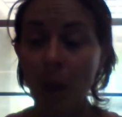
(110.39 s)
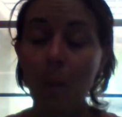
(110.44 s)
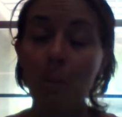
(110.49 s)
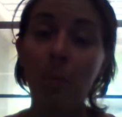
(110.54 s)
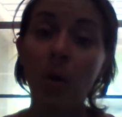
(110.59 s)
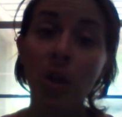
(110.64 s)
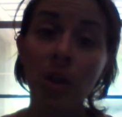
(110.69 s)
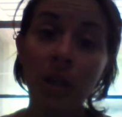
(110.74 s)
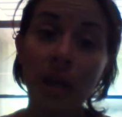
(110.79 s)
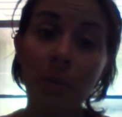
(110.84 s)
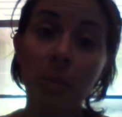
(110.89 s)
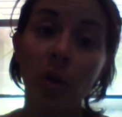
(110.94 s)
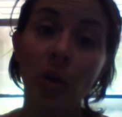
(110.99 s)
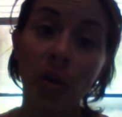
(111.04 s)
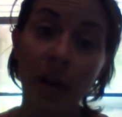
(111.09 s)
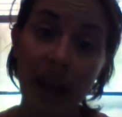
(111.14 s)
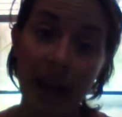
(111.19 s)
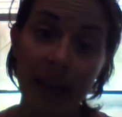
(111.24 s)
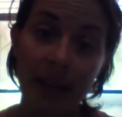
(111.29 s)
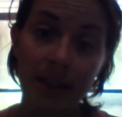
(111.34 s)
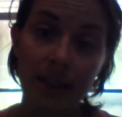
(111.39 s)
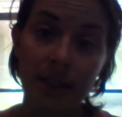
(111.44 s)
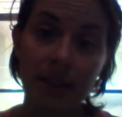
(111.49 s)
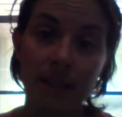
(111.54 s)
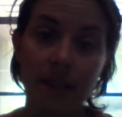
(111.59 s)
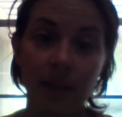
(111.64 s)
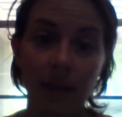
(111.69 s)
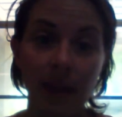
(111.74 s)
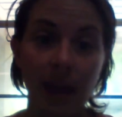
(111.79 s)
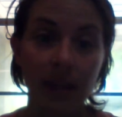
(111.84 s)

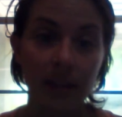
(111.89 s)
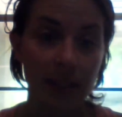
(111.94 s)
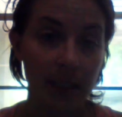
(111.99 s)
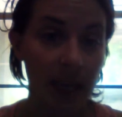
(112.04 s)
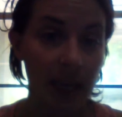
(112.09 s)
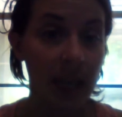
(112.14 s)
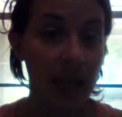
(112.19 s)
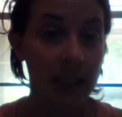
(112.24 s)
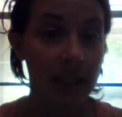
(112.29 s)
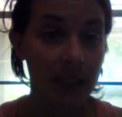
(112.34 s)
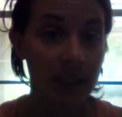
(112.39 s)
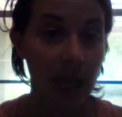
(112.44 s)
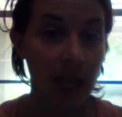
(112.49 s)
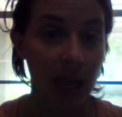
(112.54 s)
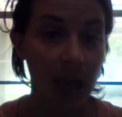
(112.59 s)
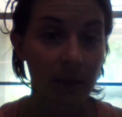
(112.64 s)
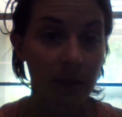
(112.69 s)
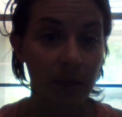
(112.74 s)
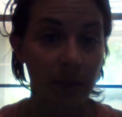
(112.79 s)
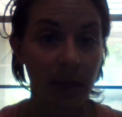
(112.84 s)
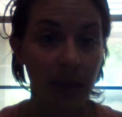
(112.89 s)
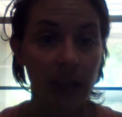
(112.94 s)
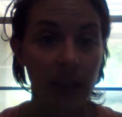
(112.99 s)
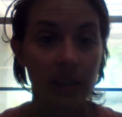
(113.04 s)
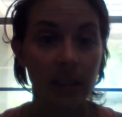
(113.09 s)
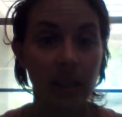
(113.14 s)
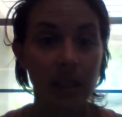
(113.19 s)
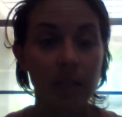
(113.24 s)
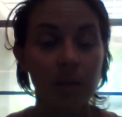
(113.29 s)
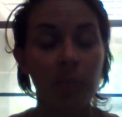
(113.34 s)
polymerase, that's the enzyme that
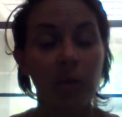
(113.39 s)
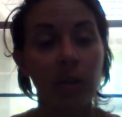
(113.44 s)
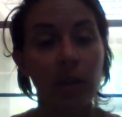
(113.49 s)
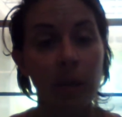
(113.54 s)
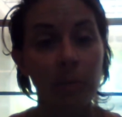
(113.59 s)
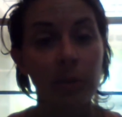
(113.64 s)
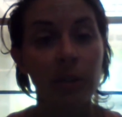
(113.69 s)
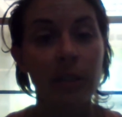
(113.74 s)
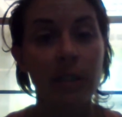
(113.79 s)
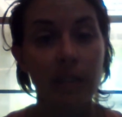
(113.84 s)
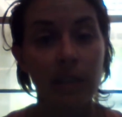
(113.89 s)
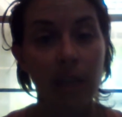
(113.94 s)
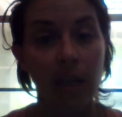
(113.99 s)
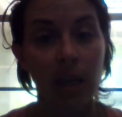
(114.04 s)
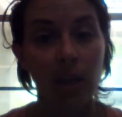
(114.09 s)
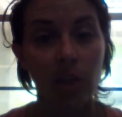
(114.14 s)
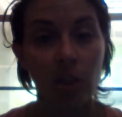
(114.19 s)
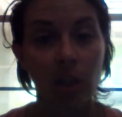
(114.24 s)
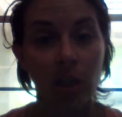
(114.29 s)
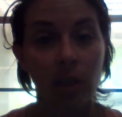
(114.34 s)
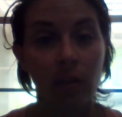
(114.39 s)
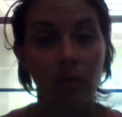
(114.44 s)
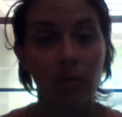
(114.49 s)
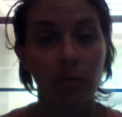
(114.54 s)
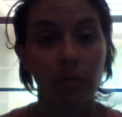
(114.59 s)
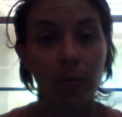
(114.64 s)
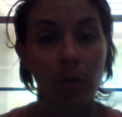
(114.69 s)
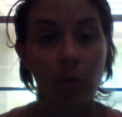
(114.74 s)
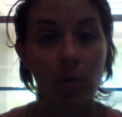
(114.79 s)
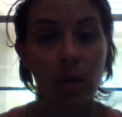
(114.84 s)
does polymerization
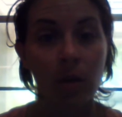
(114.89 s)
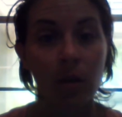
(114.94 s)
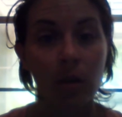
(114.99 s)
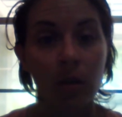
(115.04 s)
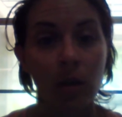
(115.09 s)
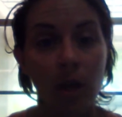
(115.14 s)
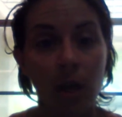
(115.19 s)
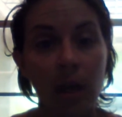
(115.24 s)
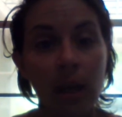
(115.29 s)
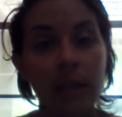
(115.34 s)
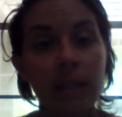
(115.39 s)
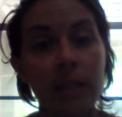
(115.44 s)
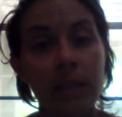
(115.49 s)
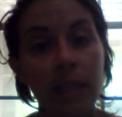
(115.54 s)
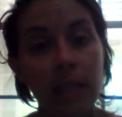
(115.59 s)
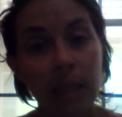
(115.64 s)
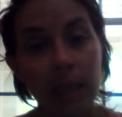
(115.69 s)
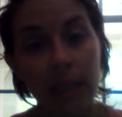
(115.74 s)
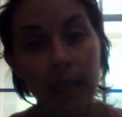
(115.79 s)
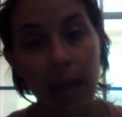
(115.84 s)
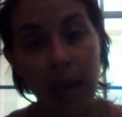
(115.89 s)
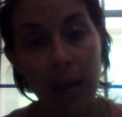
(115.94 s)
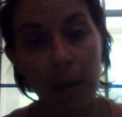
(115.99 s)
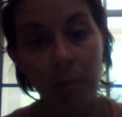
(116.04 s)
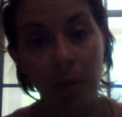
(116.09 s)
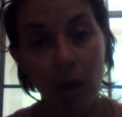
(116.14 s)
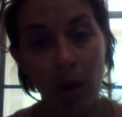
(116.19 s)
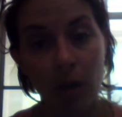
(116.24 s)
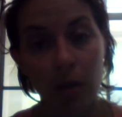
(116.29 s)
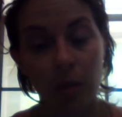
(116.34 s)
for DNA
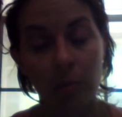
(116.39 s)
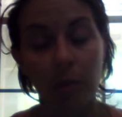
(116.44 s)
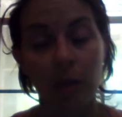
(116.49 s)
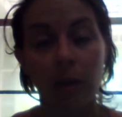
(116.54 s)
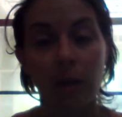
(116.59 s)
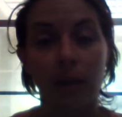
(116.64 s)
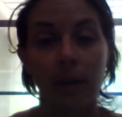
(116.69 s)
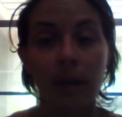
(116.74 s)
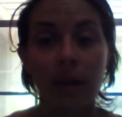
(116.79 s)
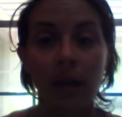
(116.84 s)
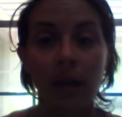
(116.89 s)
polymer.